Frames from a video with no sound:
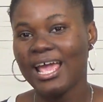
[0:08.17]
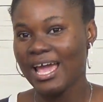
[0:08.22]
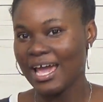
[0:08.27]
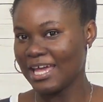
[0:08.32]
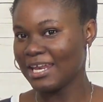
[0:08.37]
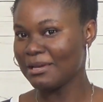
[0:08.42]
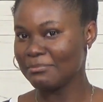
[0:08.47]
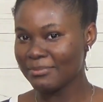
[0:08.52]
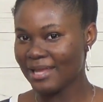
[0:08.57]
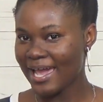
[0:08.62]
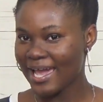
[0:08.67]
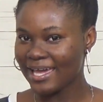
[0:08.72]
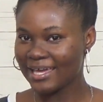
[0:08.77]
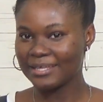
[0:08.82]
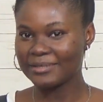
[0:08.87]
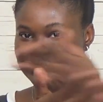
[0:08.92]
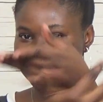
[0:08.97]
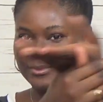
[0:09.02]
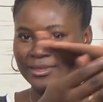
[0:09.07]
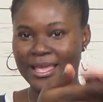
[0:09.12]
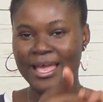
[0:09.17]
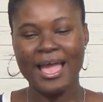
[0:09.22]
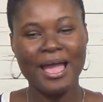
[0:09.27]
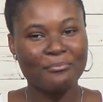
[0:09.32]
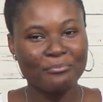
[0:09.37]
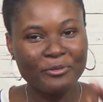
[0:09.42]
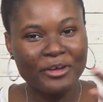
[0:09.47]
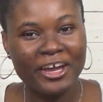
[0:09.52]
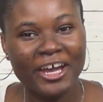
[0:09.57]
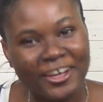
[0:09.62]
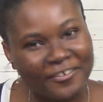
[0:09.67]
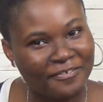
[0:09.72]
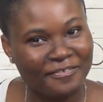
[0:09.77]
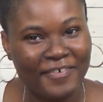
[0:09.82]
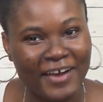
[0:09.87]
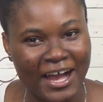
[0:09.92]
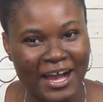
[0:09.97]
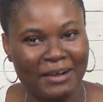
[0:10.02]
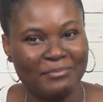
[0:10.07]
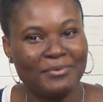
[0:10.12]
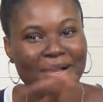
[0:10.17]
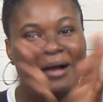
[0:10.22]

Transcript: And I'm like, I'm good, fam.